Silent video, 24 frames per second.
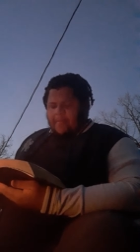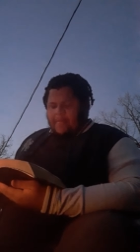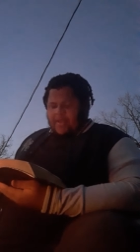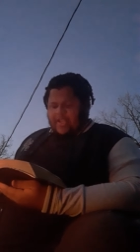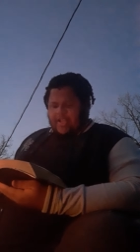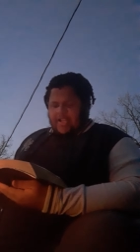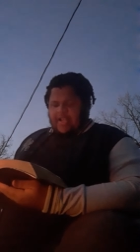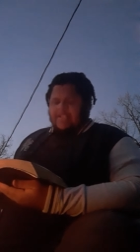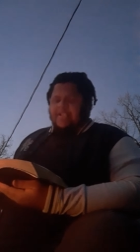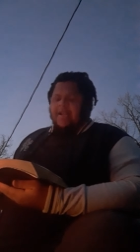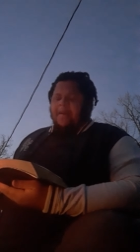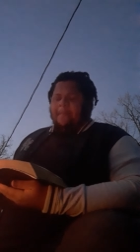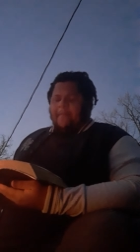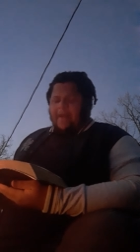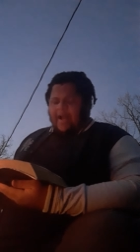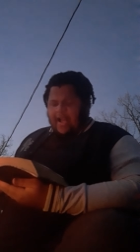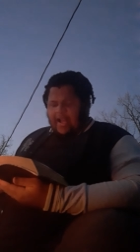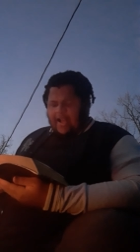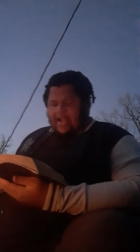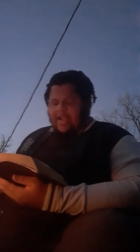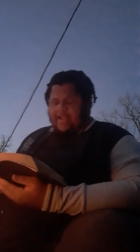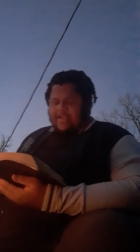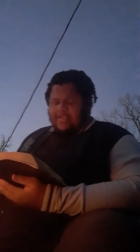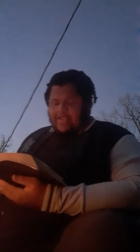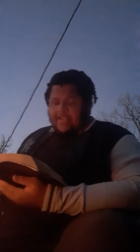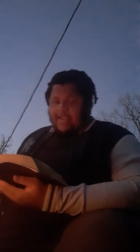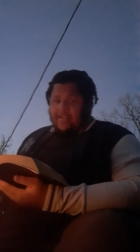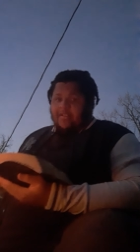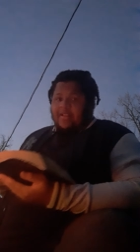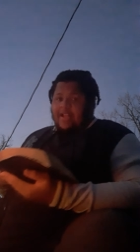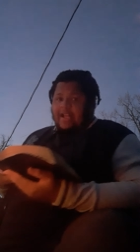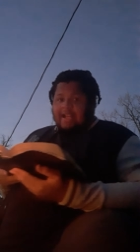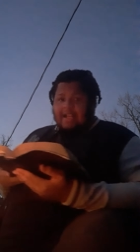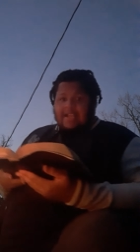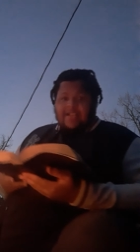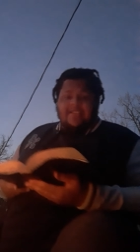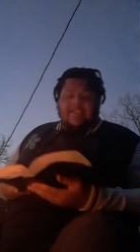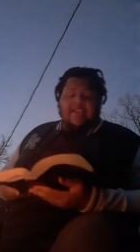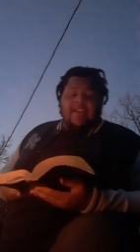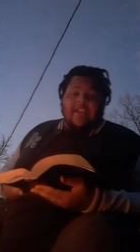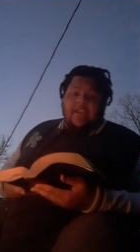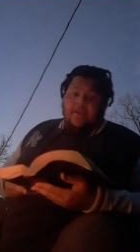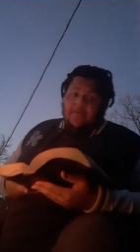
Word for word: because Haman, see, like I said,